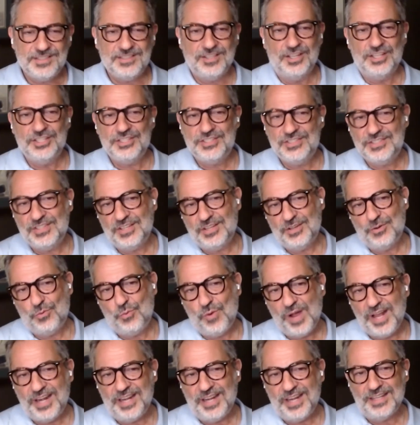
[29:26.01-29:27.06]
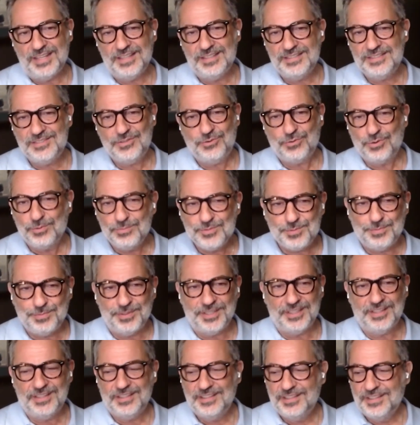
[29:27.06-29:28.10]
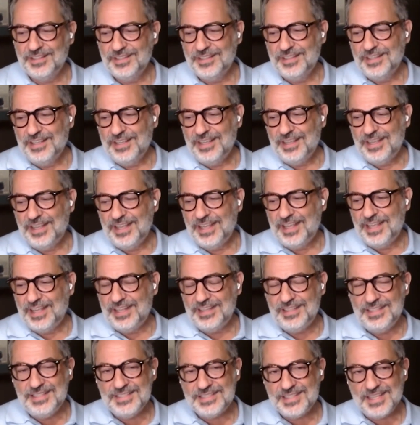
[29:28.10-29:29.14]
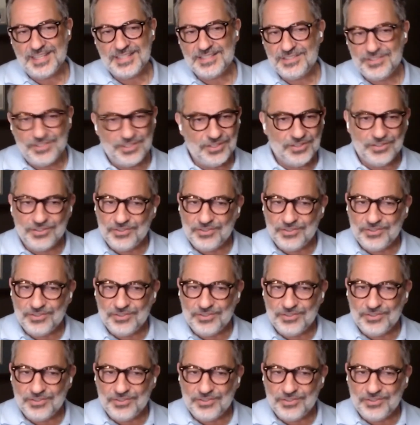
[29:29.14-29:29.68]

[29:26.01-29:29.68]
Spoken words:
son's wedding, his groomsman. And he says,